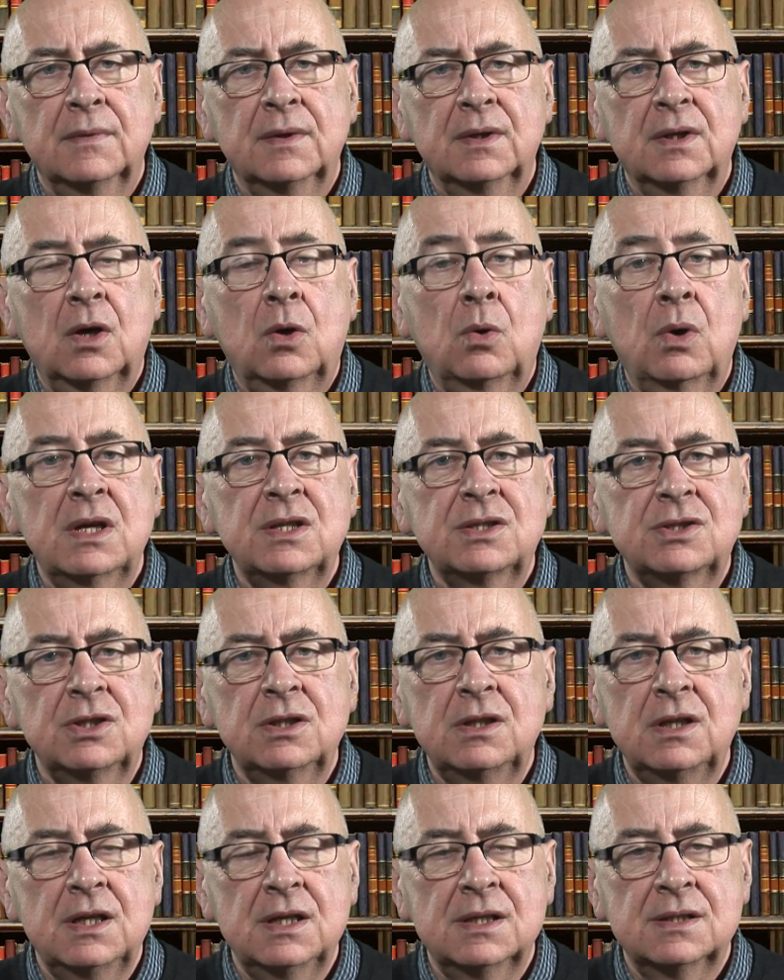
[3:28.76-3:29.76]
The
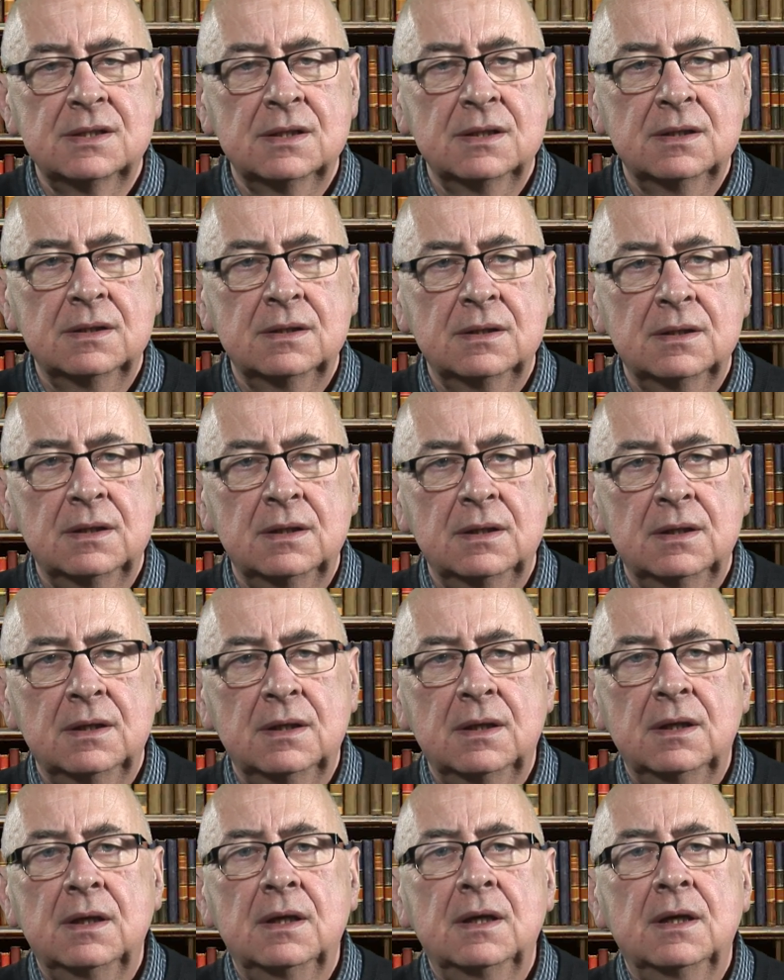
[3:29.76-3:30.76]
question is,
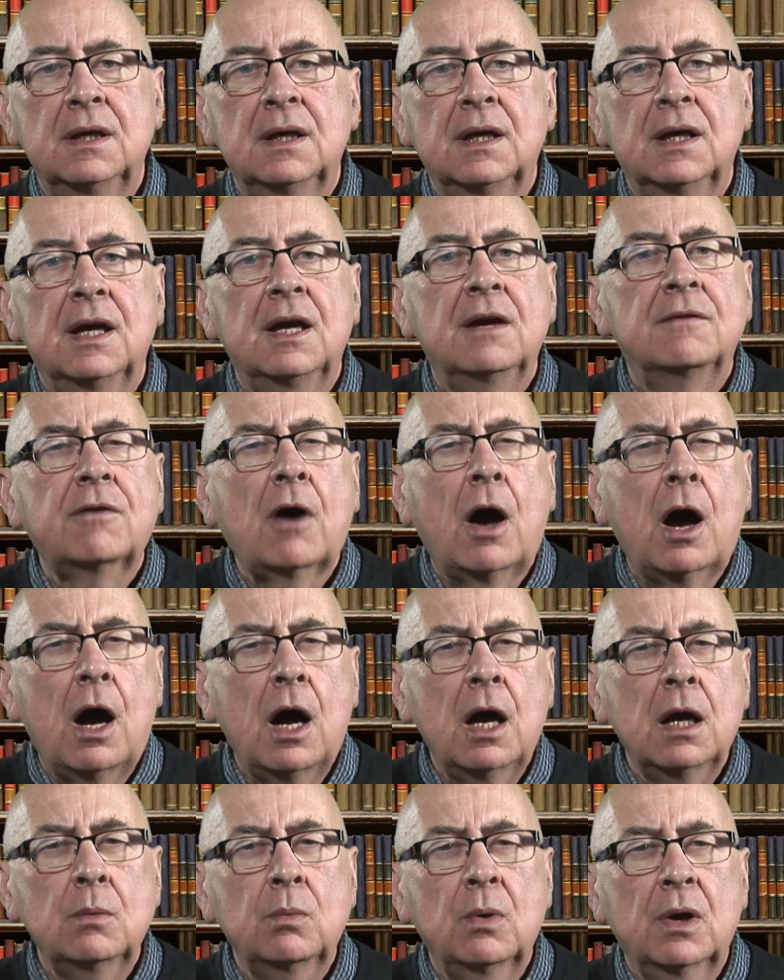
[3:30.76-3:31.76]
if
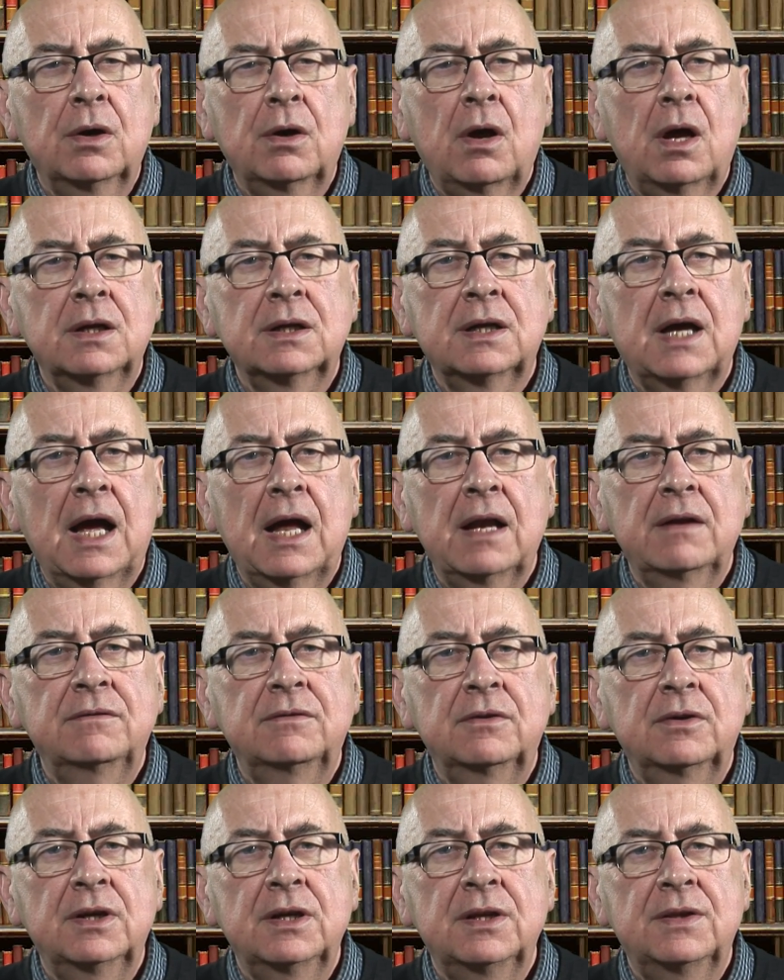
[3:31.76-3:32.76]
I were on
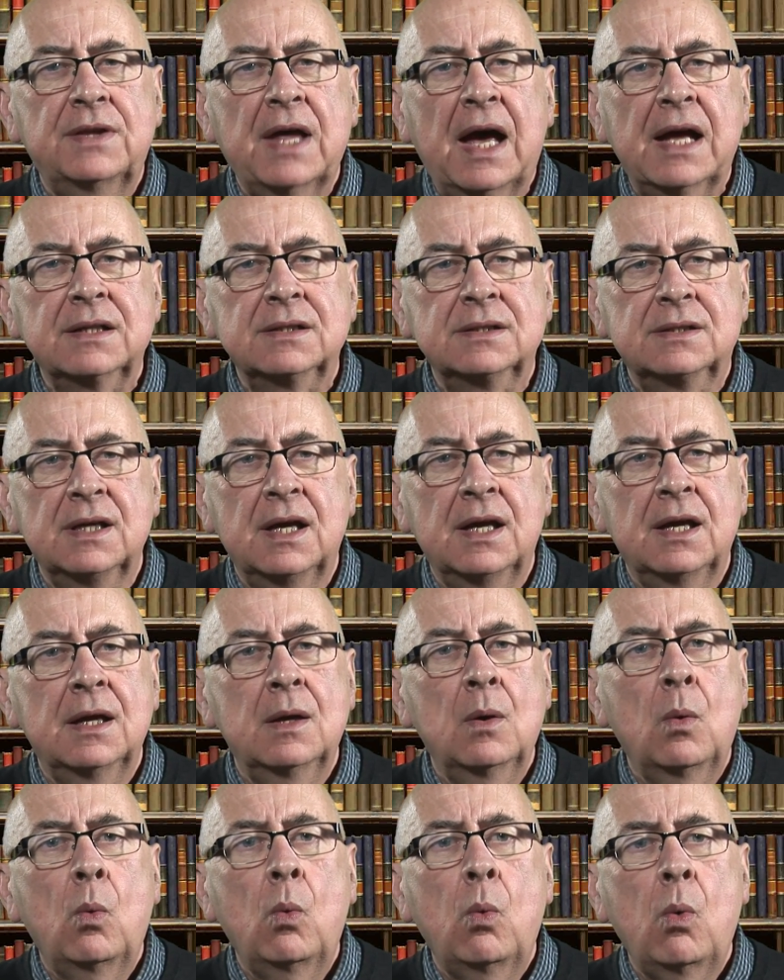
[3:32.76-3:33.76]
Calvary that day,
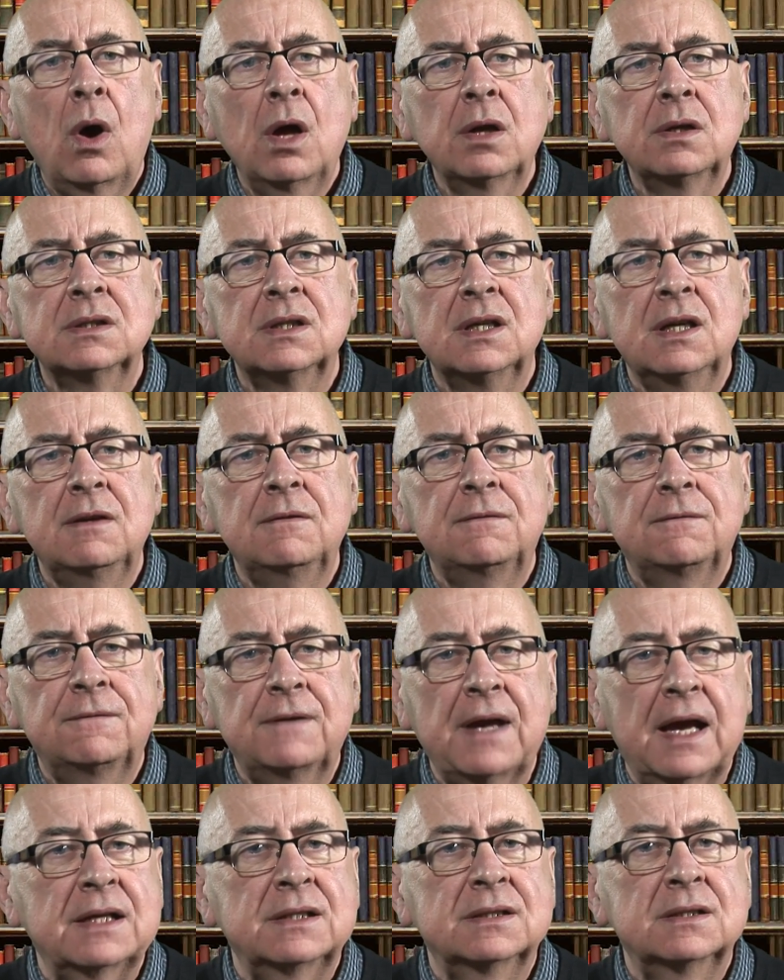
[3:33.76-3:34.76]
what
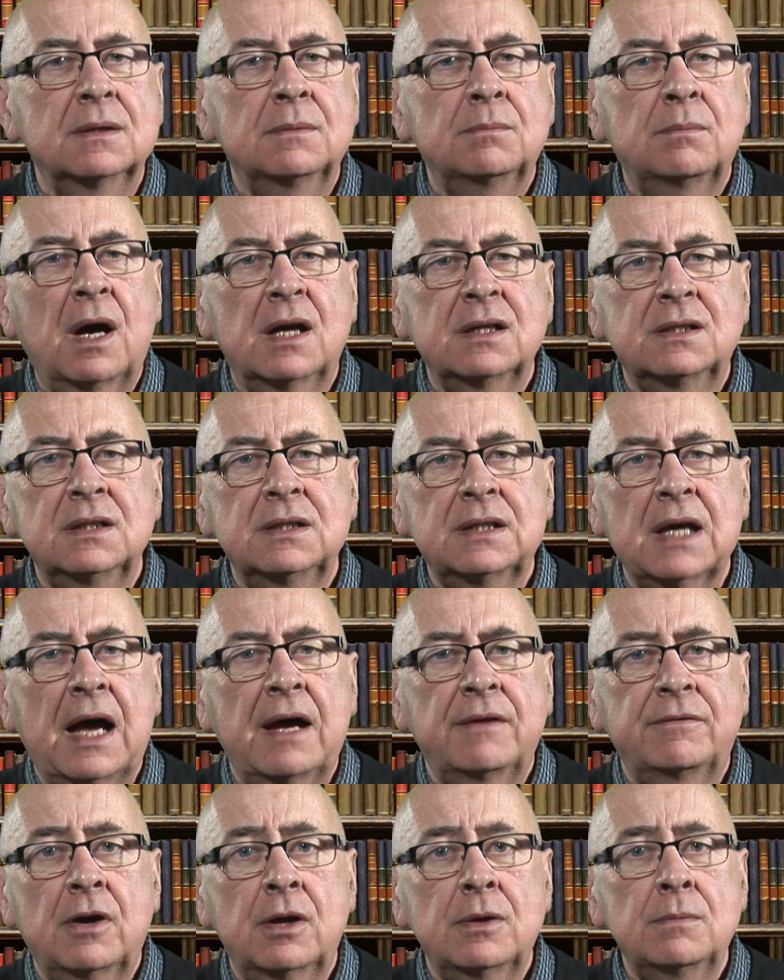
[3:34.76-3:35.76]
effect might it
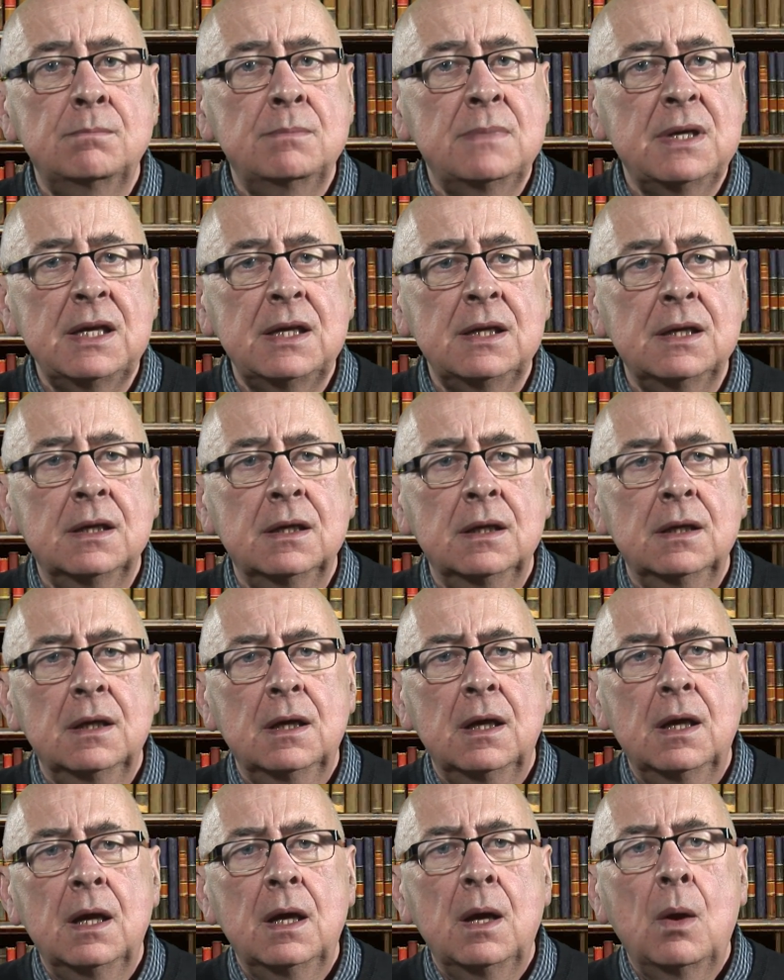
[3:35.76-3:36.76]
have on me?
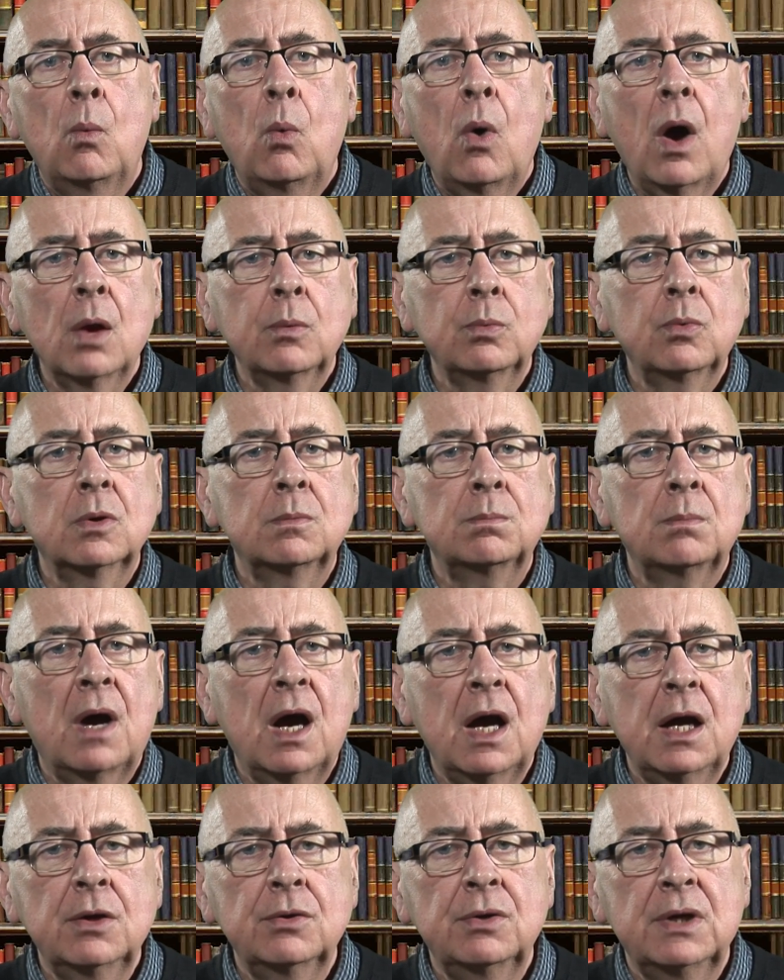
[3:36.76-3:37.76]
What would
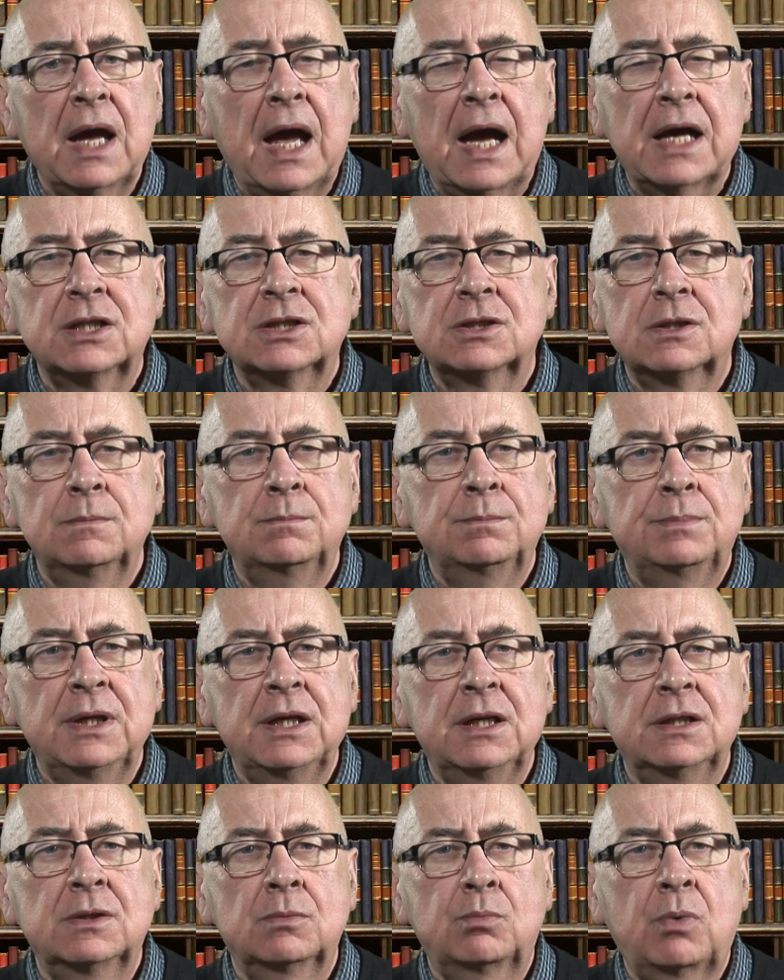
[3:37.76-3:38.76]
my reaction
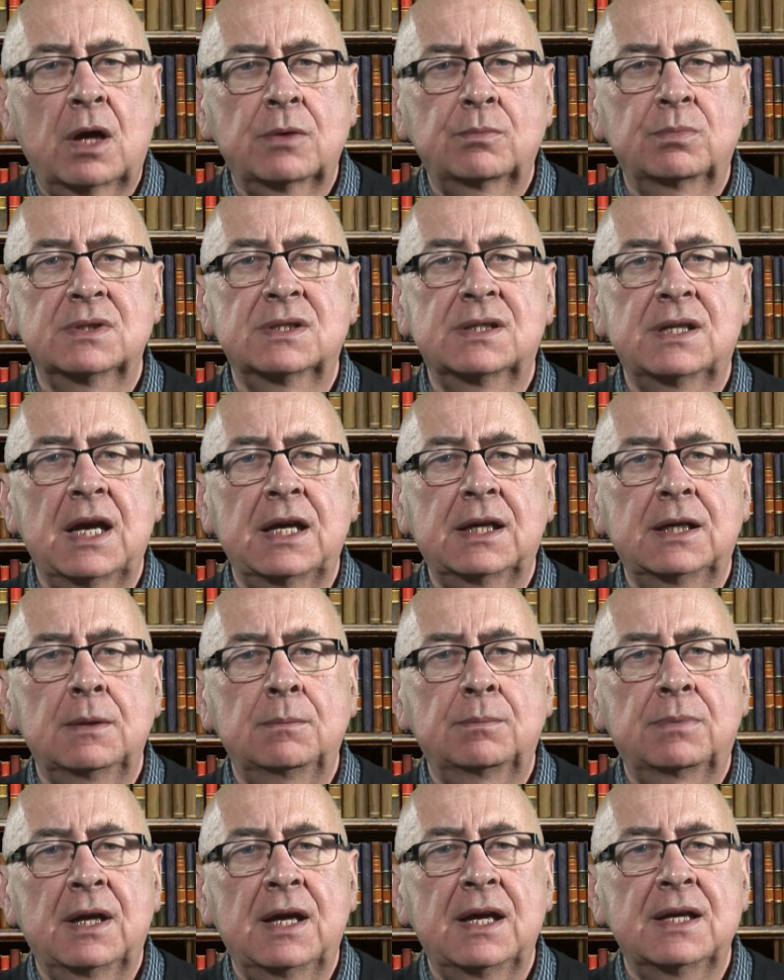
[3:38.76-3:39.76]
be to what was
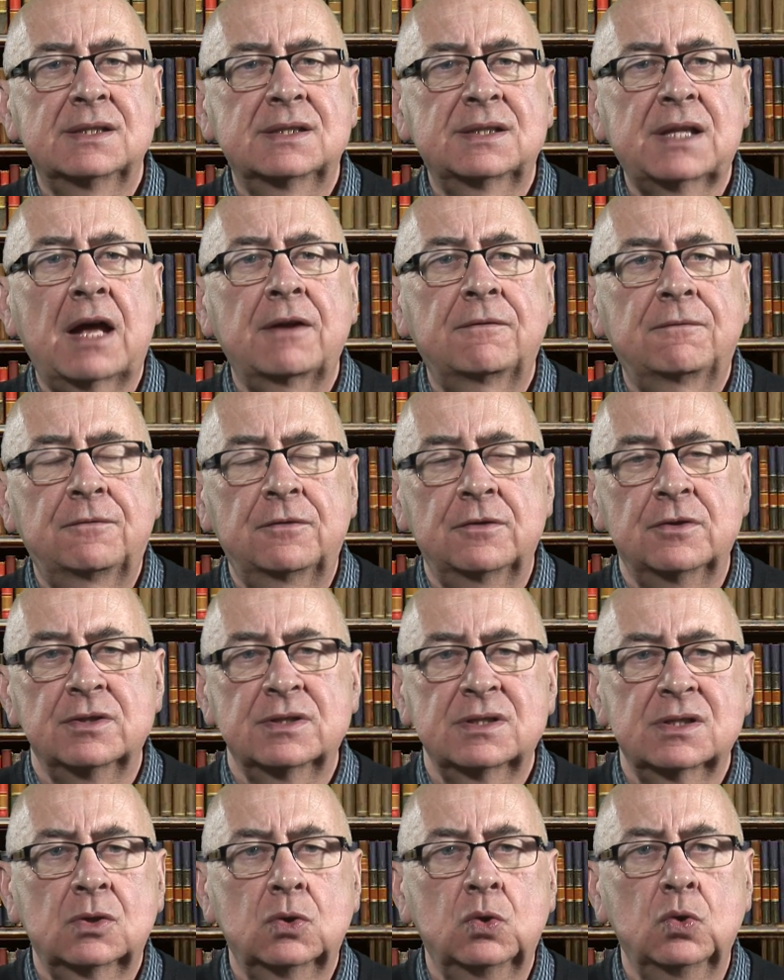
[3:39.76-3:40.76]
taking place that
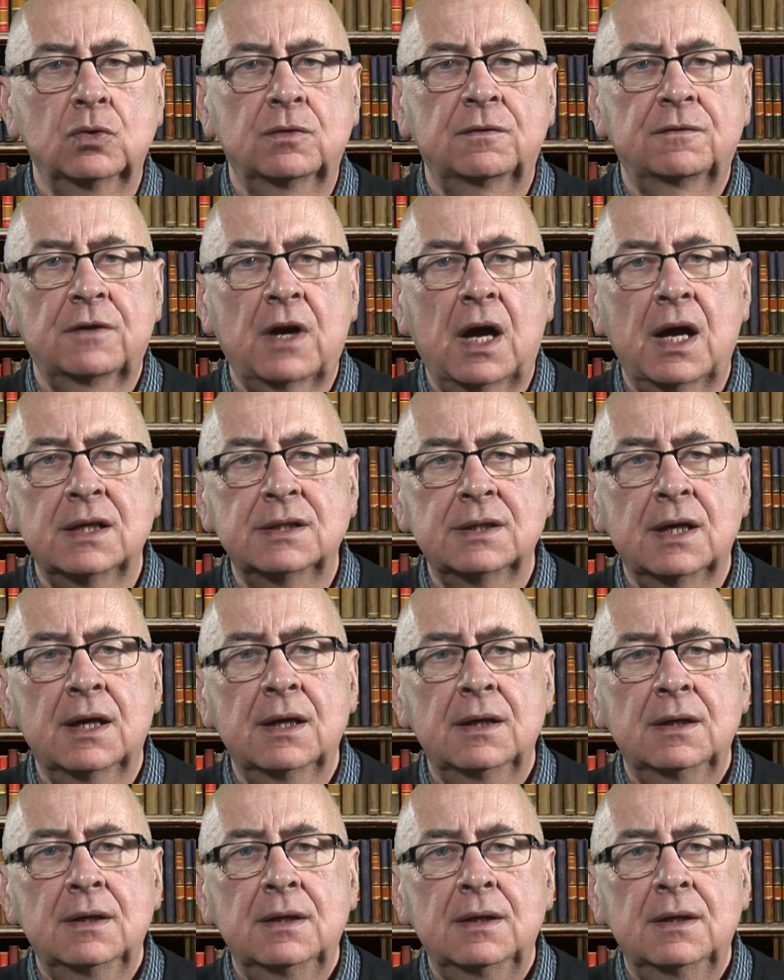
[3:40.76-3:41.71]
first Good Friday?